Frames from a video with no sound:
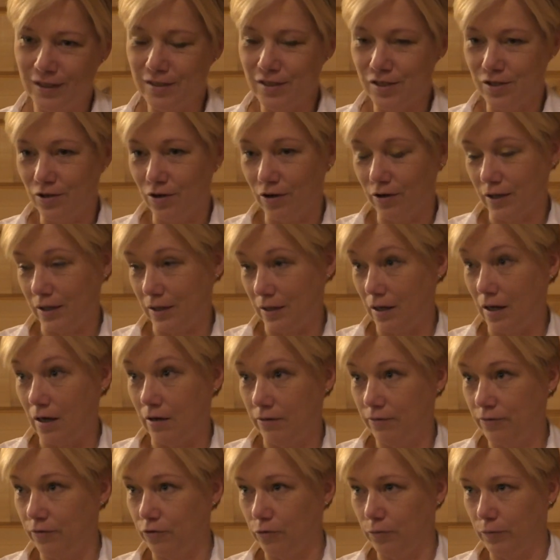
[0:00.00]
not enough
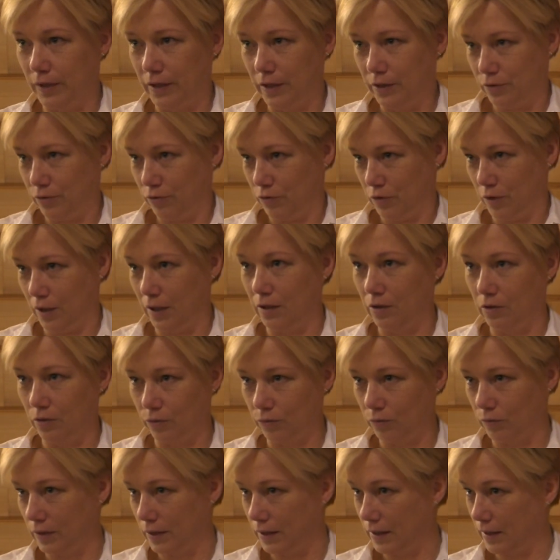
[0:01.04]
for me to think
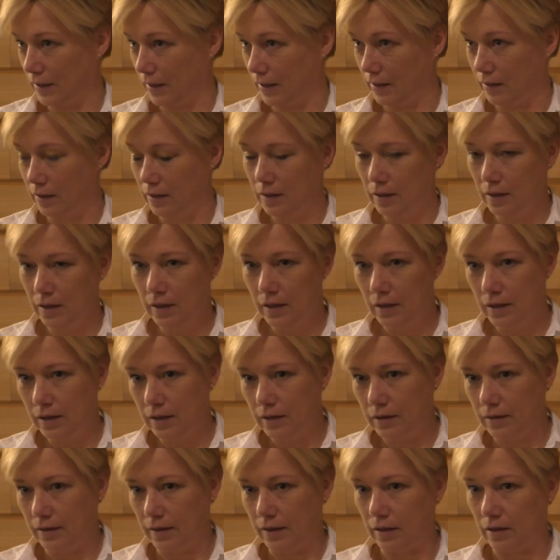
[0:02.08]
only
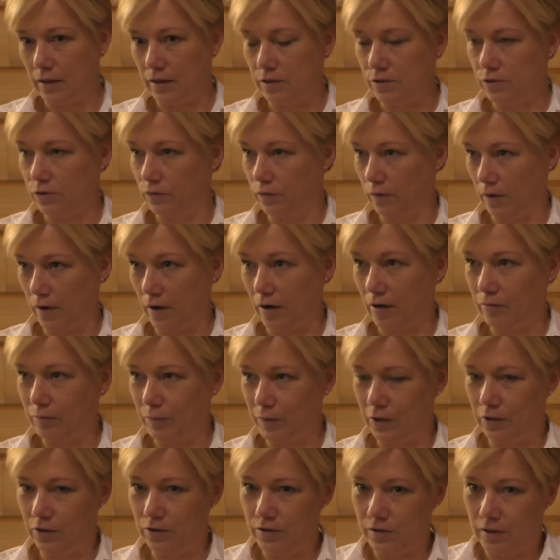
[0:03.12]
that I survived
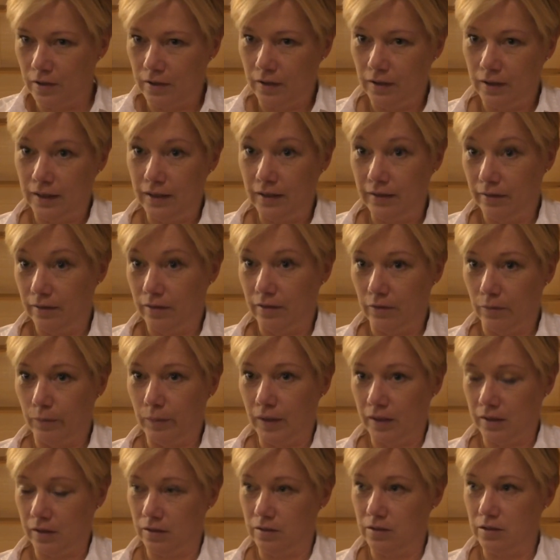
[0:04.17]
because I need the
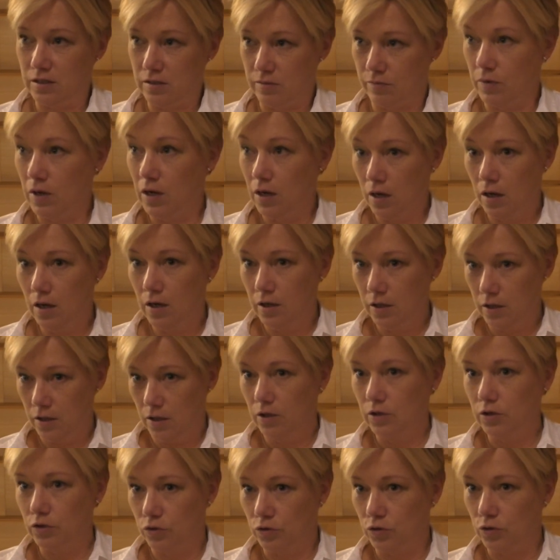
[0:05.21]
mechanism
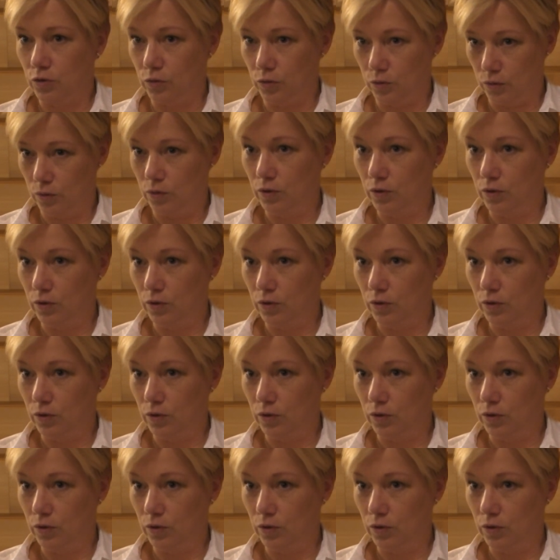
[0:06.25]
to